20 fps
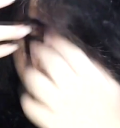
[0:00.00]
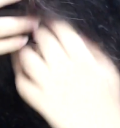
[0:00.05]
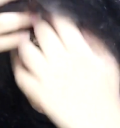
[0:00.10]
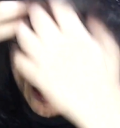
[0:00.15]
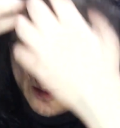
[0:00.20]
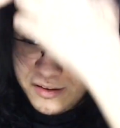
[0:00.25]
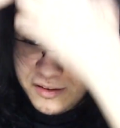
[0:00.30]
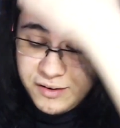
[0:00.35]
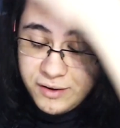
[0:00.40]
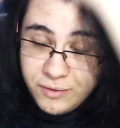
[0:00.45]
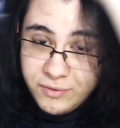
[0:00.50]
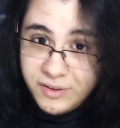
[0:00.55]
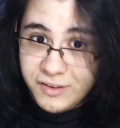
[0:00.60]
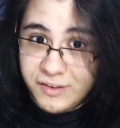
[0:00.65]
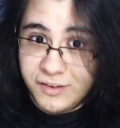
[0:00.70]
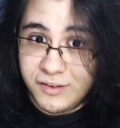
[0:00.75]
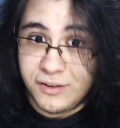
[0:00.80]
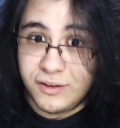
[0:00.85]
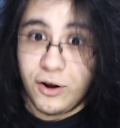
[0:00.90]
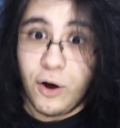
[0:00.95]
That sounds
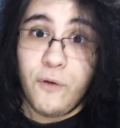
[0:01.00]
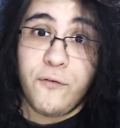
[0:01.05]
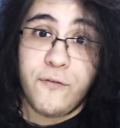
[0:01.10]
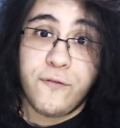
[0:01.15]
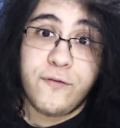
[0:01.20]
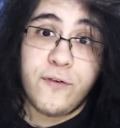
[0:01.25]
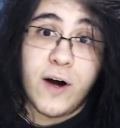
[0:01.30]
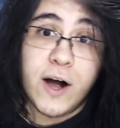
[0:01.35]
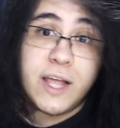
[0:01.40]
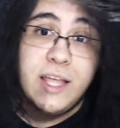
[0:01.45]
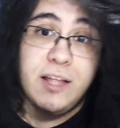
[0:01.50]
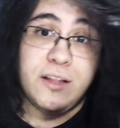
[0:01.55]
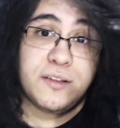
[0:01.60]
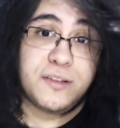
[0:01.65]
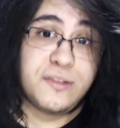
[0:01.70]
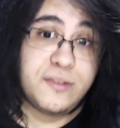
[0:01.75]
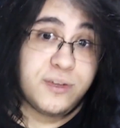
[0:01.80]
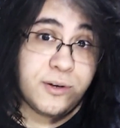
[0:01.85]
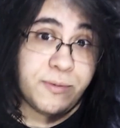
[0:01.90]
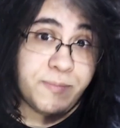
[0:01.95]
so fucking
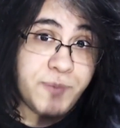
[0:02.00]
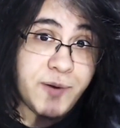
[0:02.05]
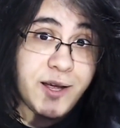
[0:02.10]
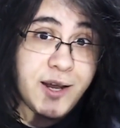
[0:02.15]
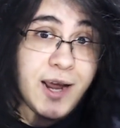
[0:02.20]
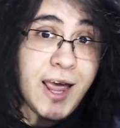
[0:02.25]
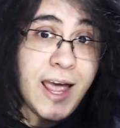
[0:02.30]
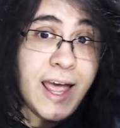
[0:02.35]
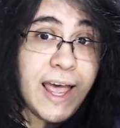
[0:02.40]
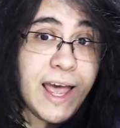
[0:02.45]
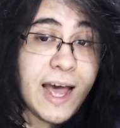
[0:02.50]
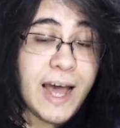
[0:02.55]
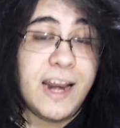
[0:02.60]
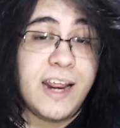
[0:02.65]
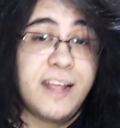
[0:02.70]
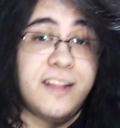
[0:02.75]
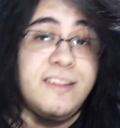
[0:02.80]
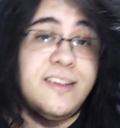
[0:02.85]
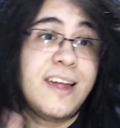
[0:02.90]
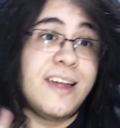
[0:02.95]
stupid,
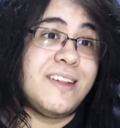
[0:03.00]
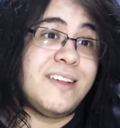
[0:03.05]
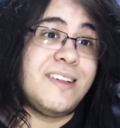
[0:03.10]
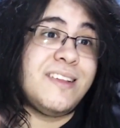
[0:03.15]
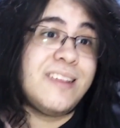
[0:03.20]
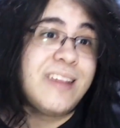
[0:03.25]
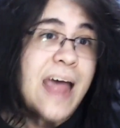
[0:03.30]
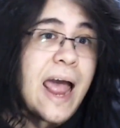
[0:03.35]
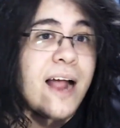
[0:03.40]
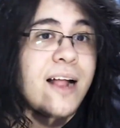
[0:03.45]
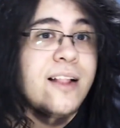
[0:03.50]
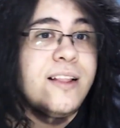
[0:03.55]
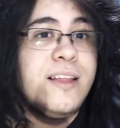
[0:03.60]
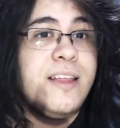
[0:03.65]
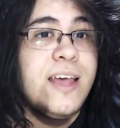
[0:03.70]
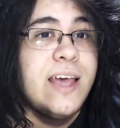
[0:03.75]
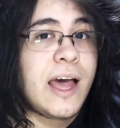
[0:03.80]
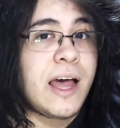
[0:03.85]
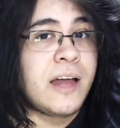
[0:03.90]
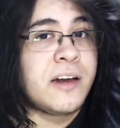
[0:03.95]
and it's exactly
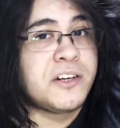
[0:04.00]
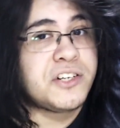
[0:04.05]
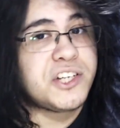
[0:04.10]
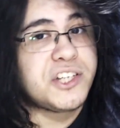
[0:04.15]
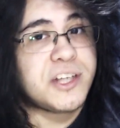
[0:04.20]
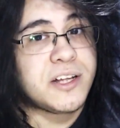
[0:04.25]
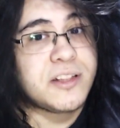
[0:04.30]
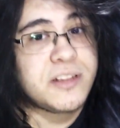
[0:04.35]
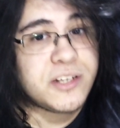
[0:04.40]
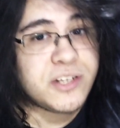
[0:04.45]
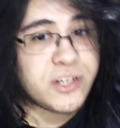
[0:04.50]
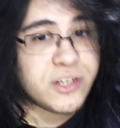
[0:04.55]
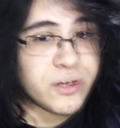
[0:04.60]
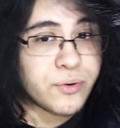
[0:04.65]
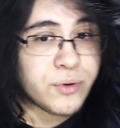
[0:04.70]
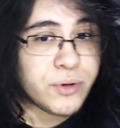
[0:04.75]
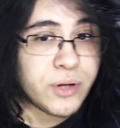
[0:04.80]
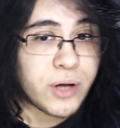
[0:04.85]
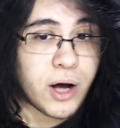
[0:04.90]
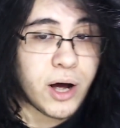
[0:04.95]
the kind of shit the
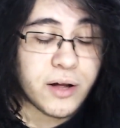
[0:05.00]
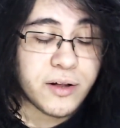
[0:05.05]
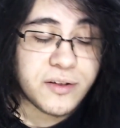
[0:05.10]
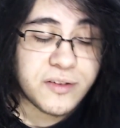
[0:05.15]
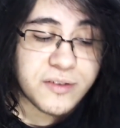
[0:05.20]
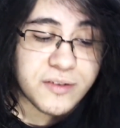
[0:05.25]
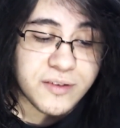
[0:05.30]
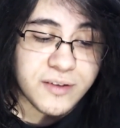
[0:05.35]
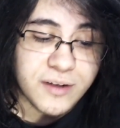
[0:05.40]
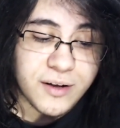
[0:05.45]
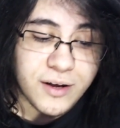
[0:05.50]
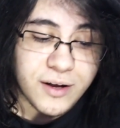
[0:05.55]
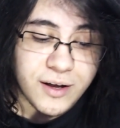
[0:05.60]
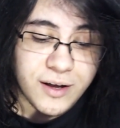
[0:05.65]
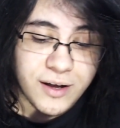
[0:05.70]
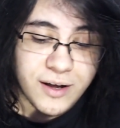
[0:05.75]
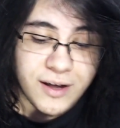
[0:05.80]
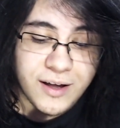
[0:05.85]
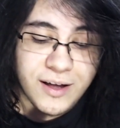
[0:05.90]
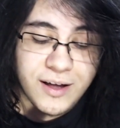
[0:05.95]
show does.
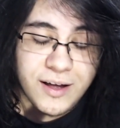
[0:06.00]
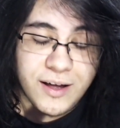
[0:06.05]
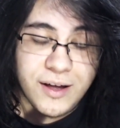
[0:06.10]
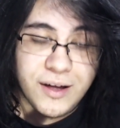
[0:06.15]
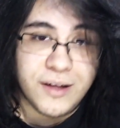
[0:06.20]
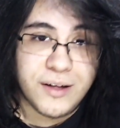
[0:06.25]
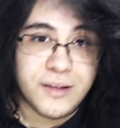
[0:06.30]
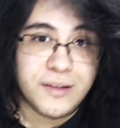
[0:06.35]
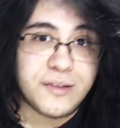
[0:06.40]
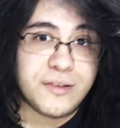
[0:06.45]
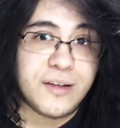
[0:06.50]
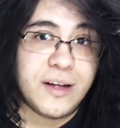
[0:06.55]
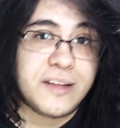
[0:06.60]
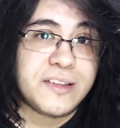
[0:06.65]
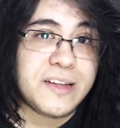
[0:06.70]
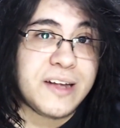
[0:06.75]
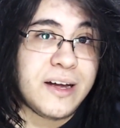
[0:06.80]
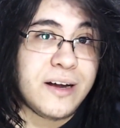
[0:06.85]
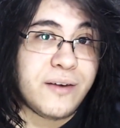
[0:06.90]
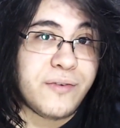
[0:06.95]
So
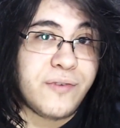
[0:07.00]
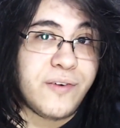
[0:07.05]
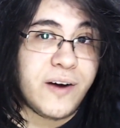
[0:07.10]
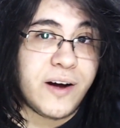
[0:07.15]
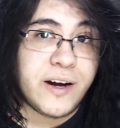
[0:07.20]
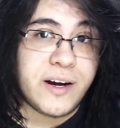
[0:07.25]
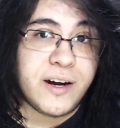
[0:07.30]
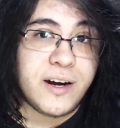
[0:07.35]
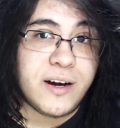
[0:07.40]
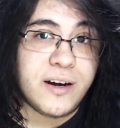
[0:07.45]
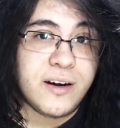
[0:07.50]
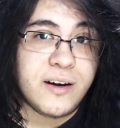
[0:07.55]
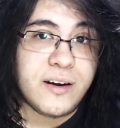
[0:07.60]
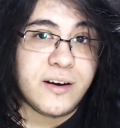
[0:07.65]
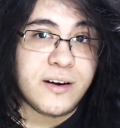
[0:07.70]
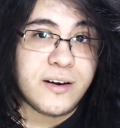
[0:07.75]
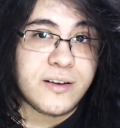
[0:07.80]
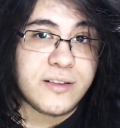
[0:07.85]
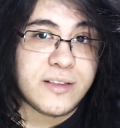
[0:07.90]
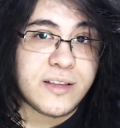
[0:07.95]
that's kind of fun.
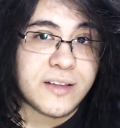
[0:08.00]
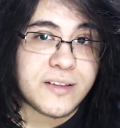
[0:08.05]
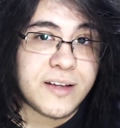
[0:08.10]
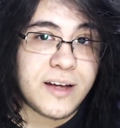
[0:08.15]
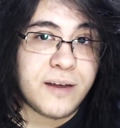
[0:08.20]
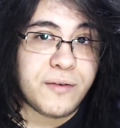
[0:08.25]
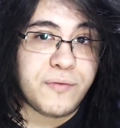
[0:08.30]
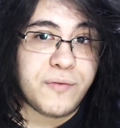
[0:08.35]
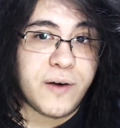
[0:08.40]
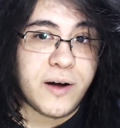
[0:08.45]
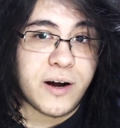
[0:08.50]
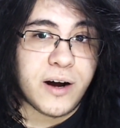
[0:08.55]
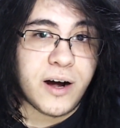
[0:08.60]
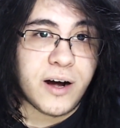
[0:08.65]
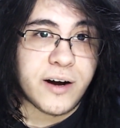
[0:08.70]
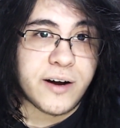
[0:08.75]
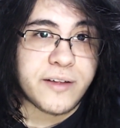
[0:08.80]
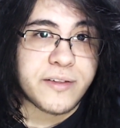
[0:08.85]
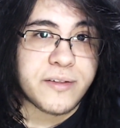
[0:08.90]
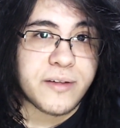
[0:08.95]
That's kind of fun,
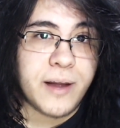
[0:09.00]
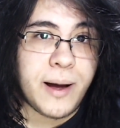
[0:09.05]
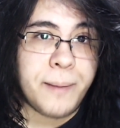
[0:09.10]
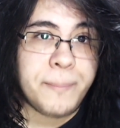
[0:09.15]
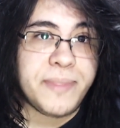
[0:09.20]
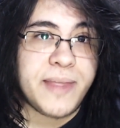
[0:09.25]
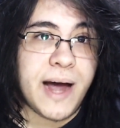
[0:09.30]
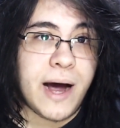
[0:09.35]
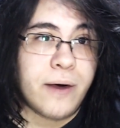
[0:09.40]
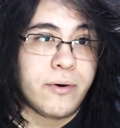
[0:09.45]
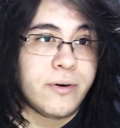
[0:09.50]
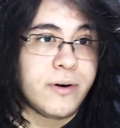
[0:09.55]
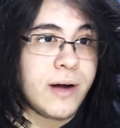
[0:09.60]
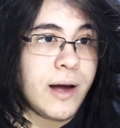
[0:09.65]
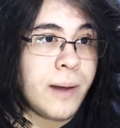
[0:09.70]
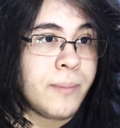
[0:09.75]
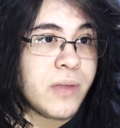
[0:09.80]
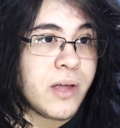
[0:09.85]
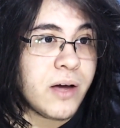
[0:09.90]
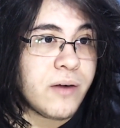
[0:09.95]
honestly. I'm down.
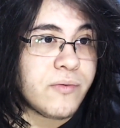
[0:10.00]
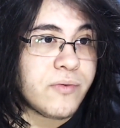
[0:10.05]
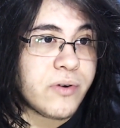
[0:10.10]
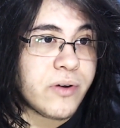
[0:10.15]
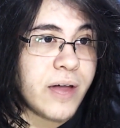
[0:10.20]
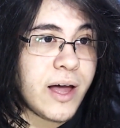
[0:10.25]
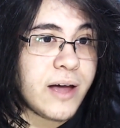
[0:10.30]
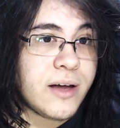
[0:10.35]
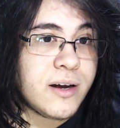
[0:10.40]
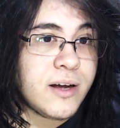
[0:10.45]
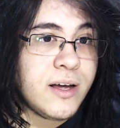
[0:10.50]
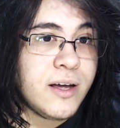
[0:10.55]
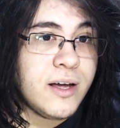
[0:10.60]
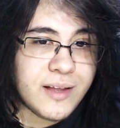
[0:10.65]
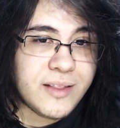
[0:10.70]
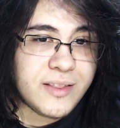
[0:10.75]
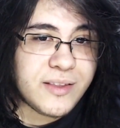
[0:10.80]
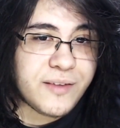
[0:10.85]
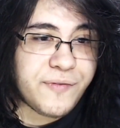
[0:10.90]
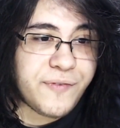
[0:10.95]
I'm down for that.
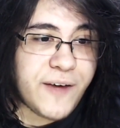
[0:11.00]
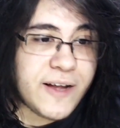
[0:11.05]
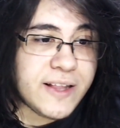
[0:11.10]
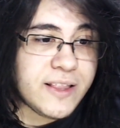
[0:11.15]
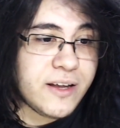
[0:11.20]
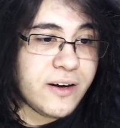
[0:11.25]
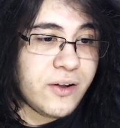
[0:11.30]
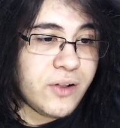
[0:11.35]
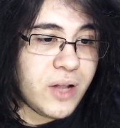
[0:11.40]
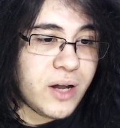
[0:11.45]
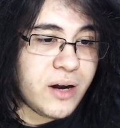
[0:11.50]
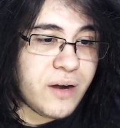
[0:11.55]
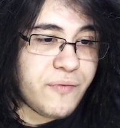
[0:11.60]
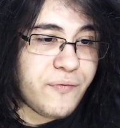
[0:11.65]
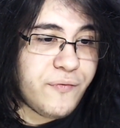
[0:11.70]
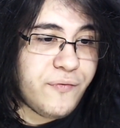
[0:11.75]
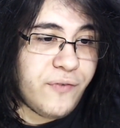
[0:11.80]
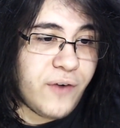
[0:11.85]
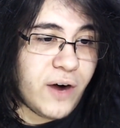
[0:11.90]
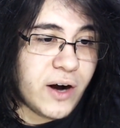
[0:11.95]
The fact that Alana
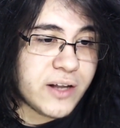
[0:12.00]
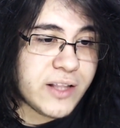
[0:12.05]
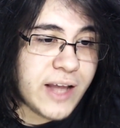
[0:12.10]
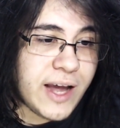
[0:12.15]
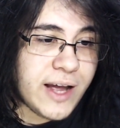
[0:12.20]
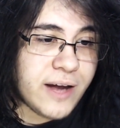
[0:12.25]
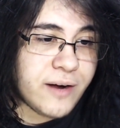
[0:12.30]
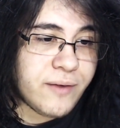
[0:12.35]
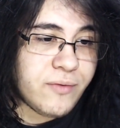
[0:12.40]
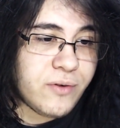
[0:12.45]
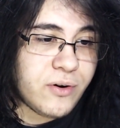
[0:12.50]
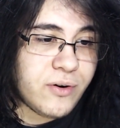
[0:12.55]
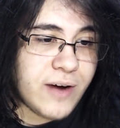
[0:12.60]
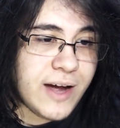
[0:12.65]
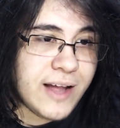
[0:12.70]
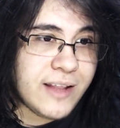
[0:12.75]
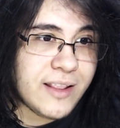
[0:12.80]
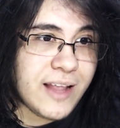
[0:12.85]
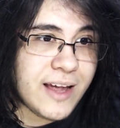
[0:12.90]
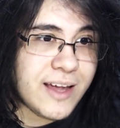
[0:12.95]
fucked Hannibal,
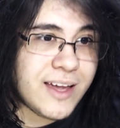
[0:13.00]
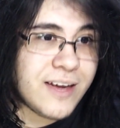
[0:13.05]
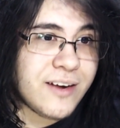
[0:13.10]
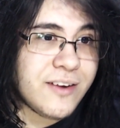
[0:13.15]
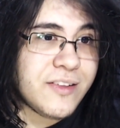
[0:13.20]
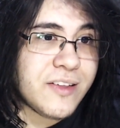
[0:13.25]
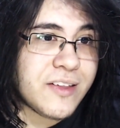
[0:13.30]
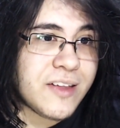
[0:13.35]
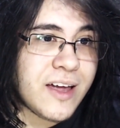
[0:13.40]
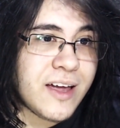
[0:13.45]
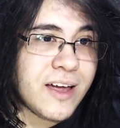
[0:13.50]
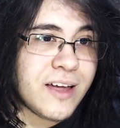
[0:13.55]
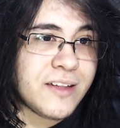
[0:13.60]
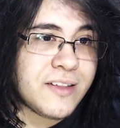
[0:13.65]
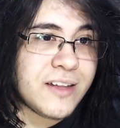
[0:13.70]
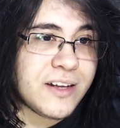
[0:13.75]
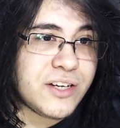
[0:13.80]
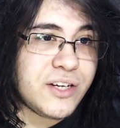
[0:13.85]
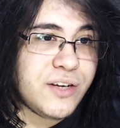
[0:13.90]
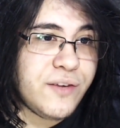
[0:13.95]
and like, here's the thing,
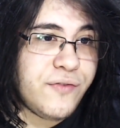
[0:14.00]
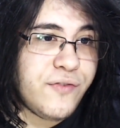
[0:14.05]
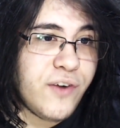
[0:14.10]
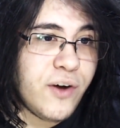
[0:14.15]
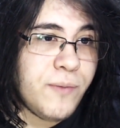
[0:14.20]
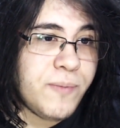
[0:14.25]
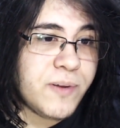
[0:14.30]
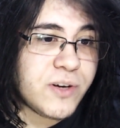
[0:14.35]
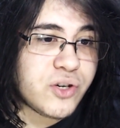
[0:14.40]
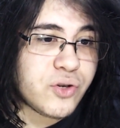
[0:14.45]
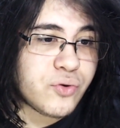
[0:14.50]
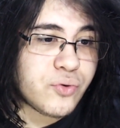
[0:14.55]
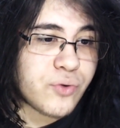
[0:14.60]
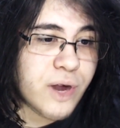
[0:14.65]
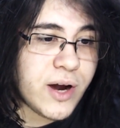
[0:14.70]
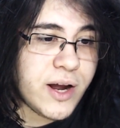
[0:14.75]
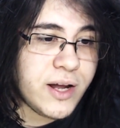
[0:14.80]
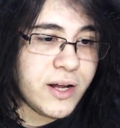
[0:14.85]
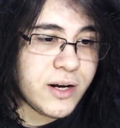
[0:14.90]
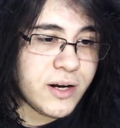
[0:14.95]
is that she felt
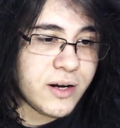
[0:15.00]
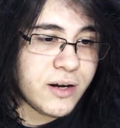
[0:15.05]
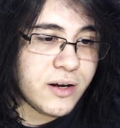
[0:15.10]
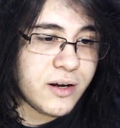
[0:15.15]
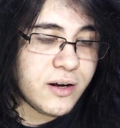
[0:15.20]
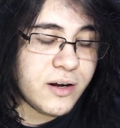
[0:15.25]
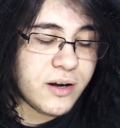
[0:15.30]
betrayed